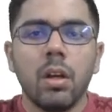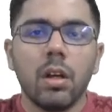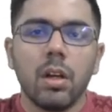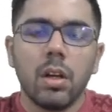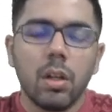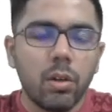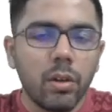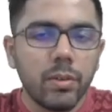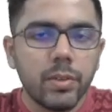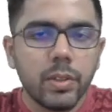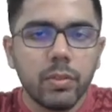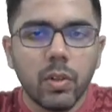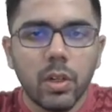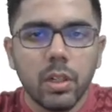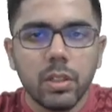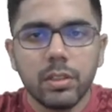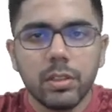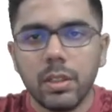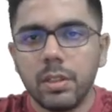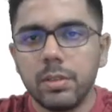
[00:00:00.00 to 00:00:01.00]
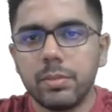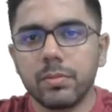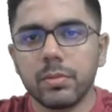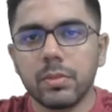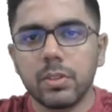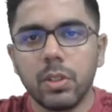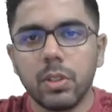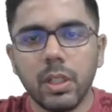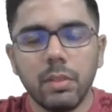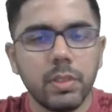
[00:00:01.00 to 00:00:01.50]
Hello everyone,
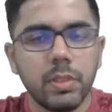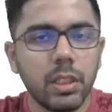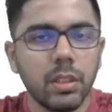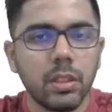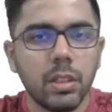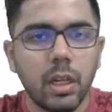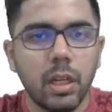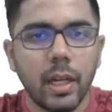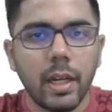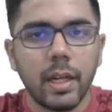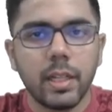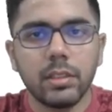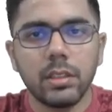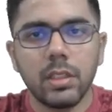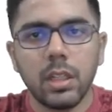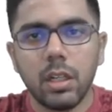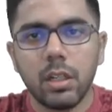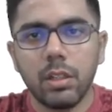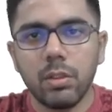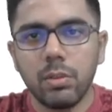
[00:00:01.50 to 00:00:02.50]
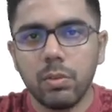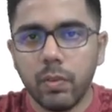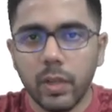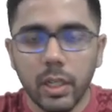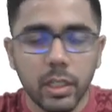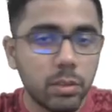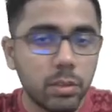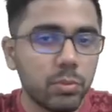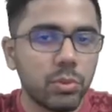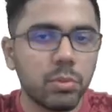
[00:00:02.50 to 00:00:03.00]
good evening and
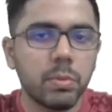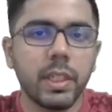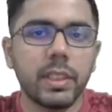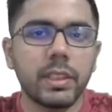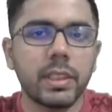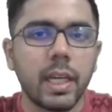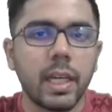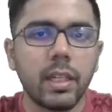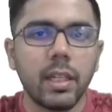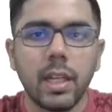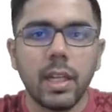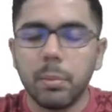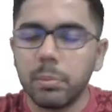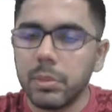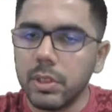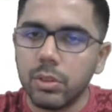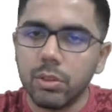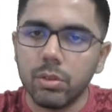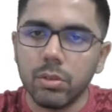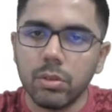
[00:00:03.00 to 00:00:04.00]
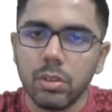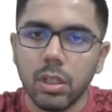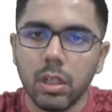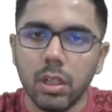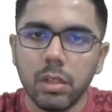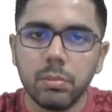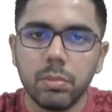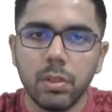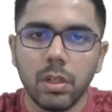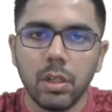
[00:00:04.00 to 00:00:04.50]
welcome to my channel Aptitude
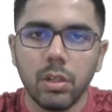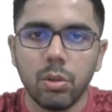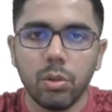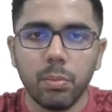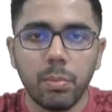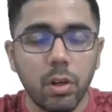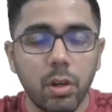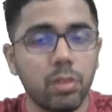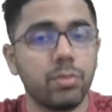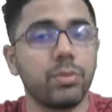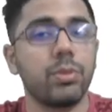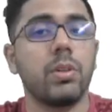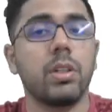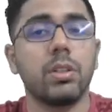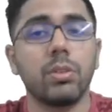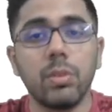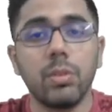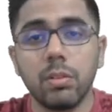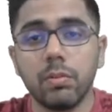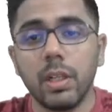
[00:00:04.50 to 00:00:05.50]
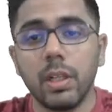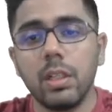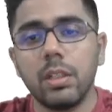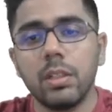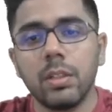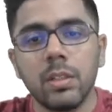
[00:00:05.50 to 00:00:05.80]
Club. Hope all of you are doing well.